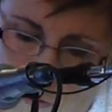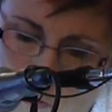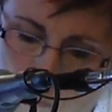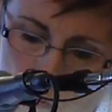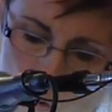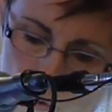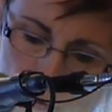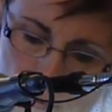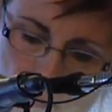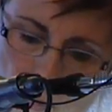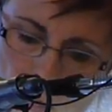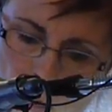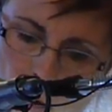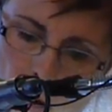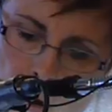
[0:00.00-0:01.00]
on and so forth.
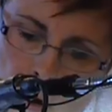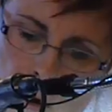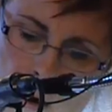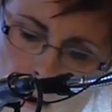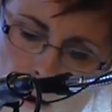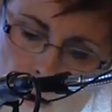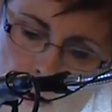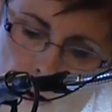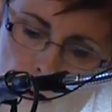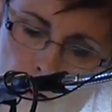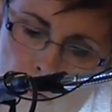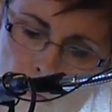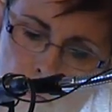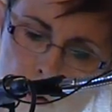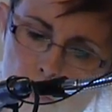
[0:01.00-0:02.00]

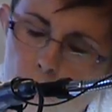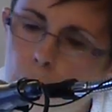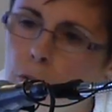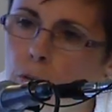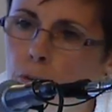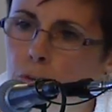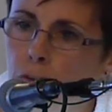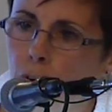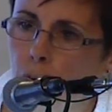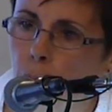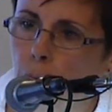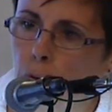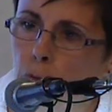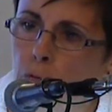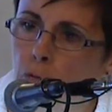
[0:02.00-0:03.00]
Um, I'm not going to talk
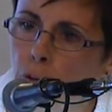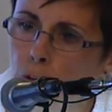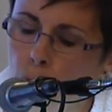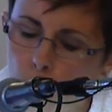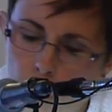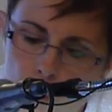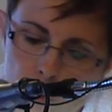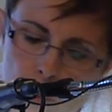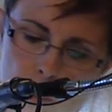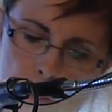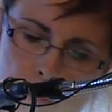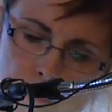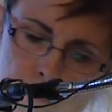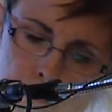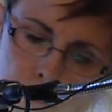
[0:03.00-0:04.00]
about the federal budget,
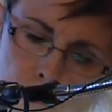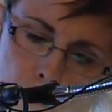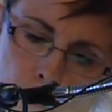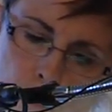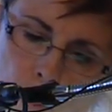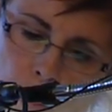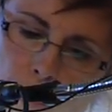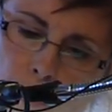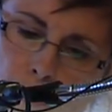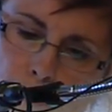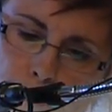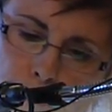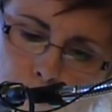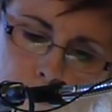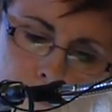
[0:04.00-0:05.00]
but
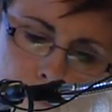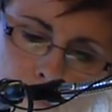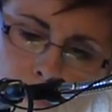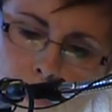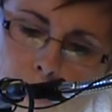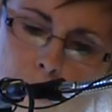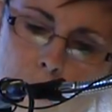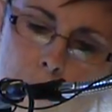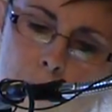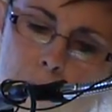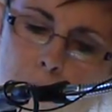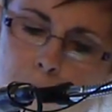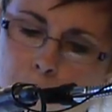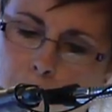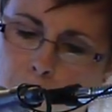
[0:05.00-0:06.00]

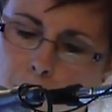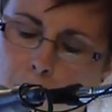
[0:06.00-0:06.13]
um,